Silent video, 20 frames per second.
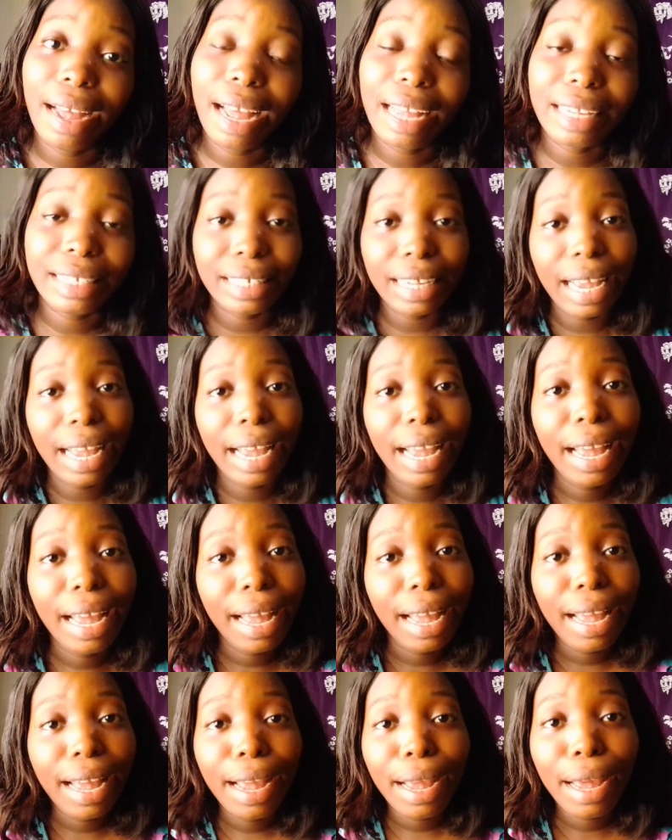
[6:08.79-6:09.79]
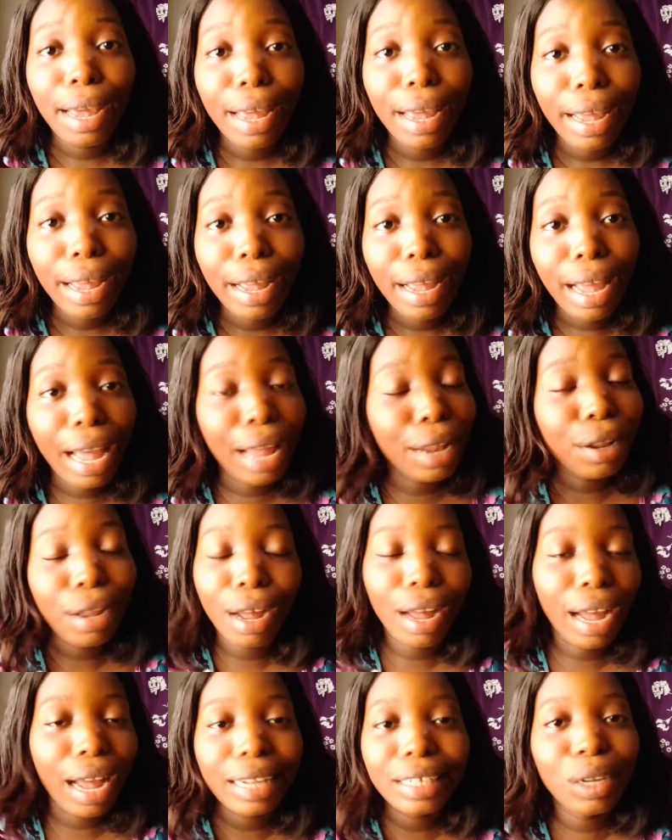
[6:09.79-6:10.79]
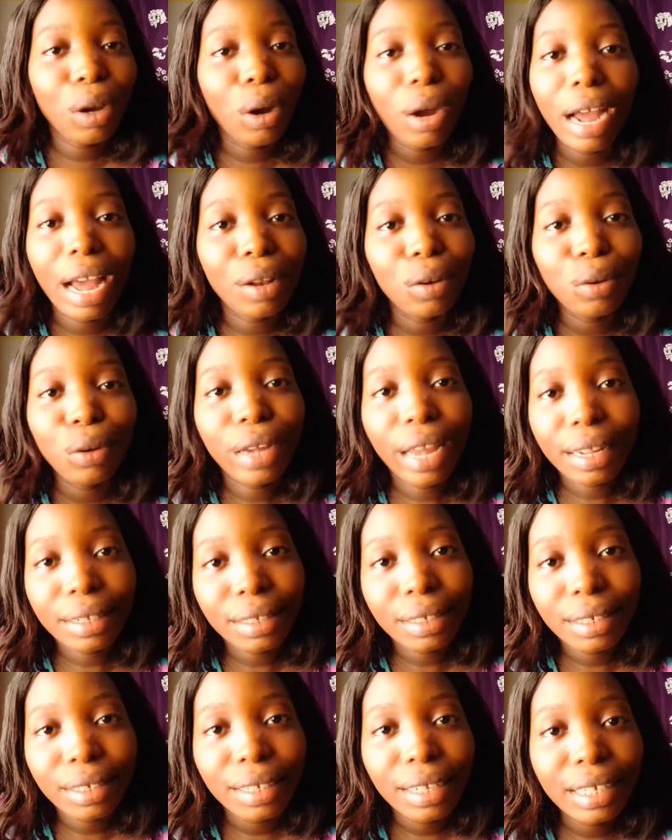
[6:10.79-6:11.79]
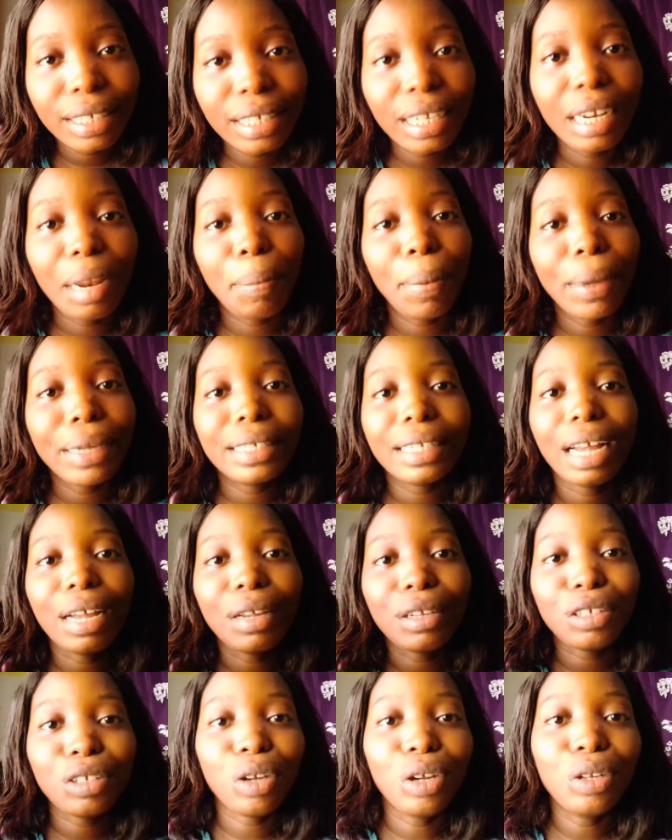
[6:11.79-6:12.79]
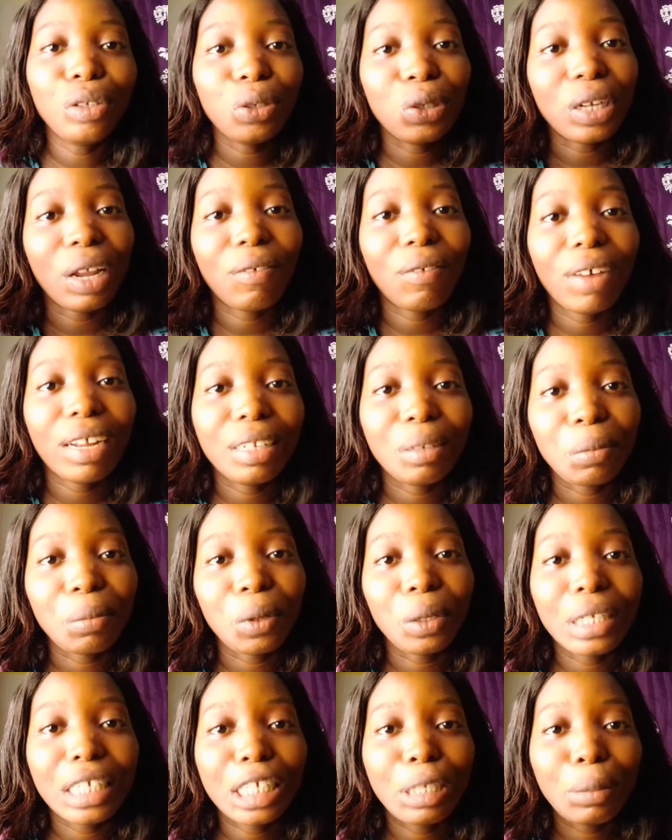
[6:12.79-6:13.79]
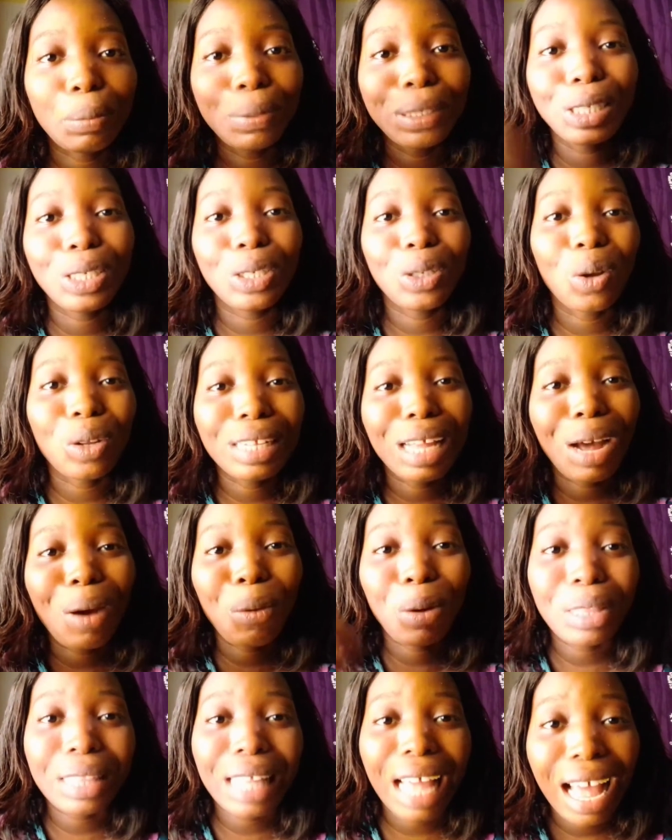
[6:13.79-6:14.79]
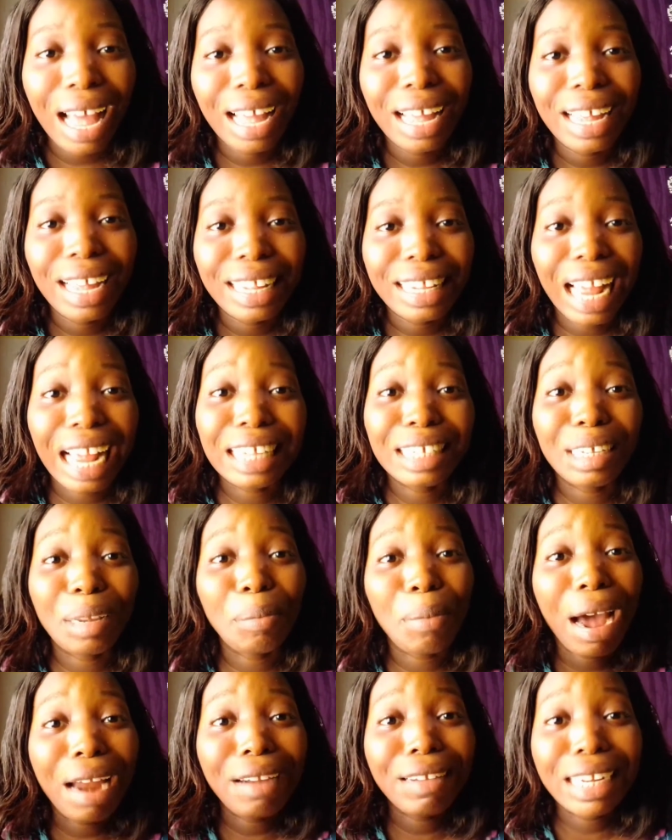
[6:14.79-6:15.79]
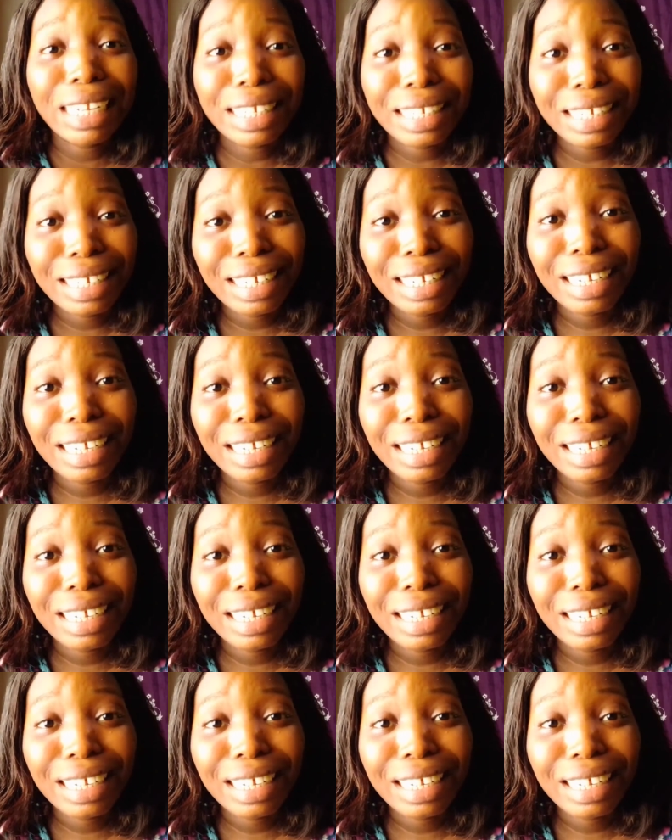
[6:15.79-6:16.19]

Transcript: I said, okay, I don't get. He said, the person that is going to transfer the money is busy underwater. That is a marine.